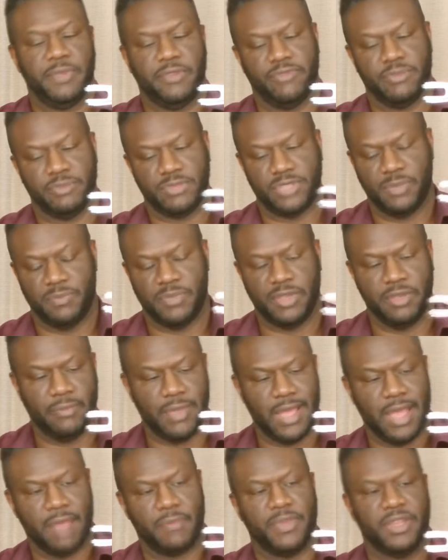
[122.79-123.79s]
it from tipping
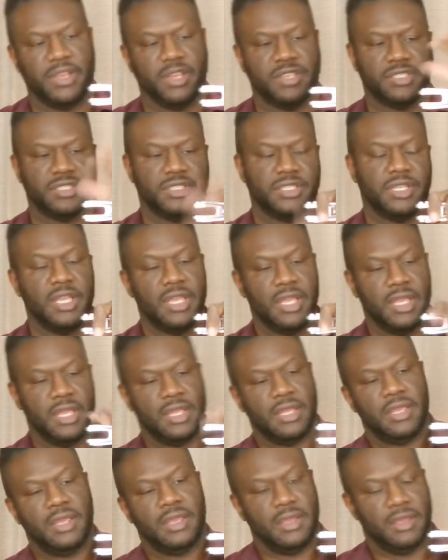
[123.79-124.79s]
back because,
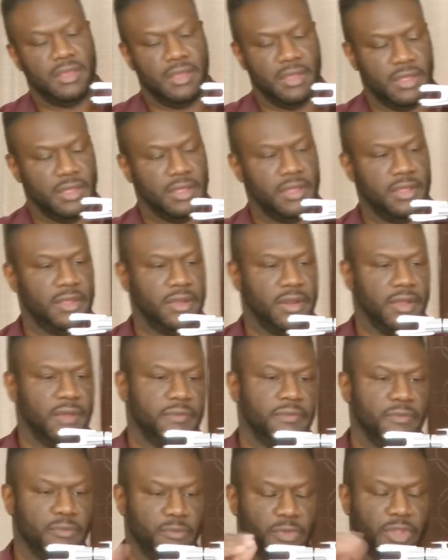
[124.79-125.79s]

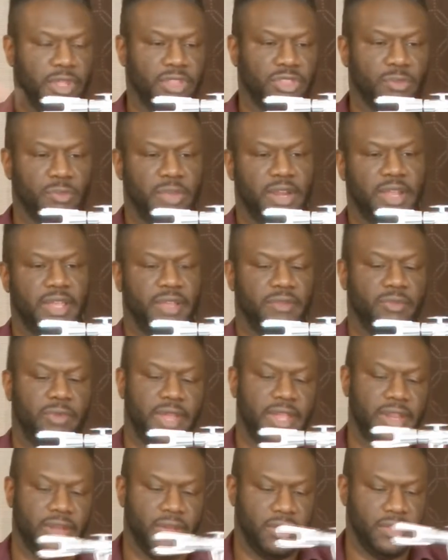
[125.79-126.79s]
without the blade
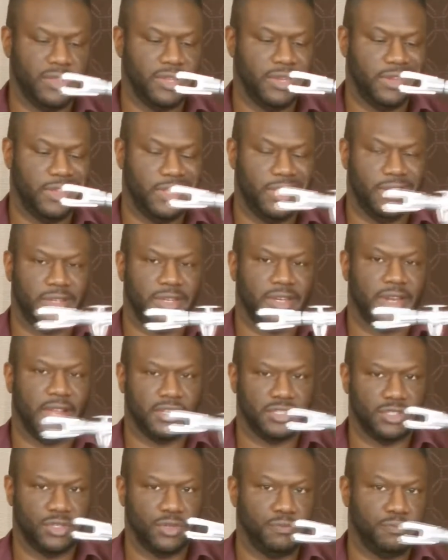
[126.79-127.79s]
weight on it, it
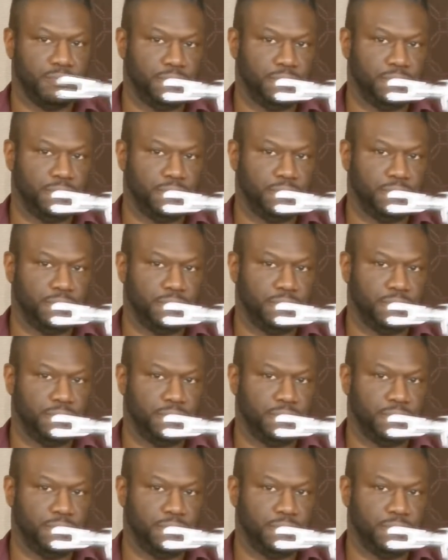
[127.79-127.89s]
likes to.